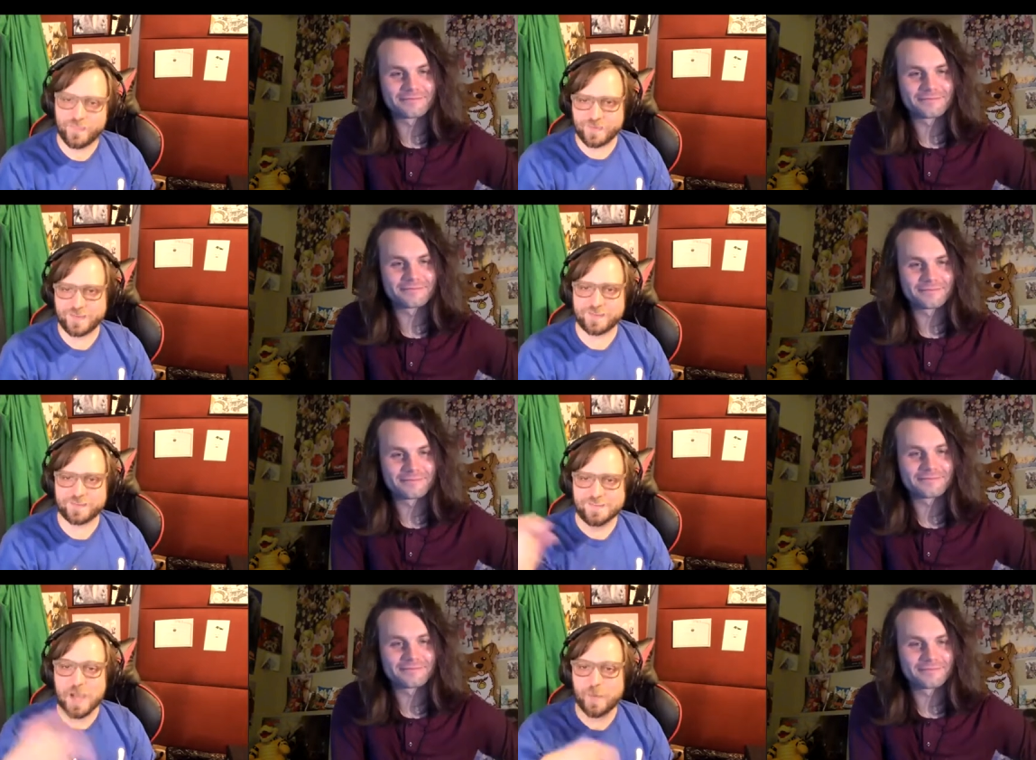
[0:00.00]

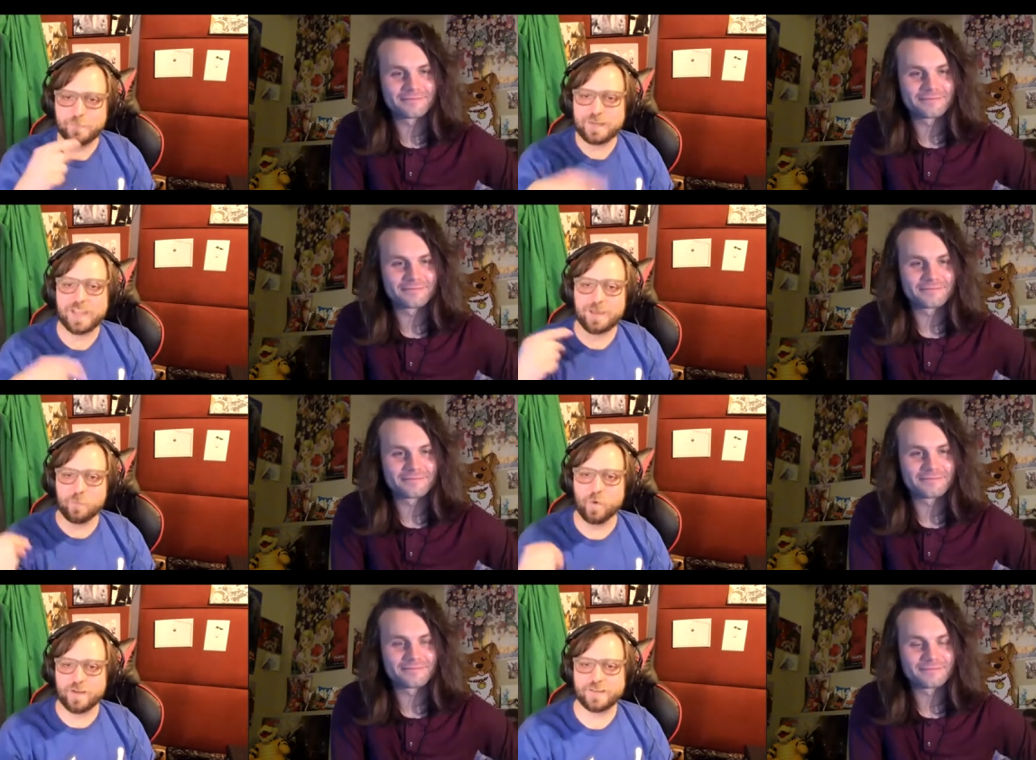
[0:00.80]
Speaker 1: the dub
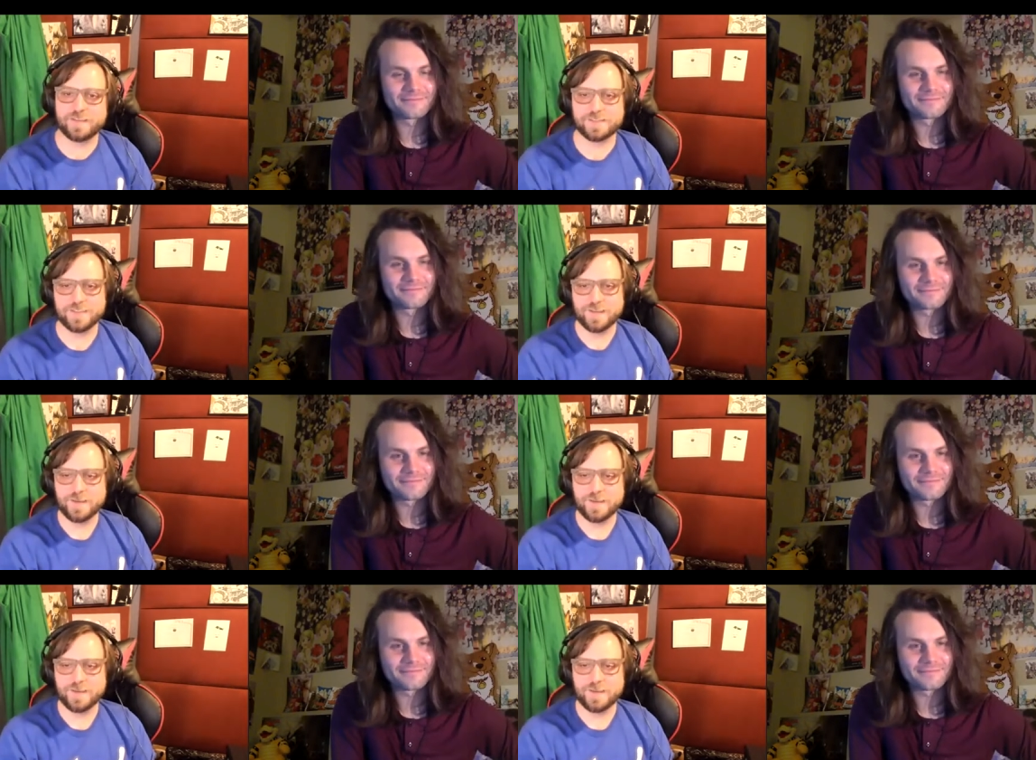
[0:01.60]
name was,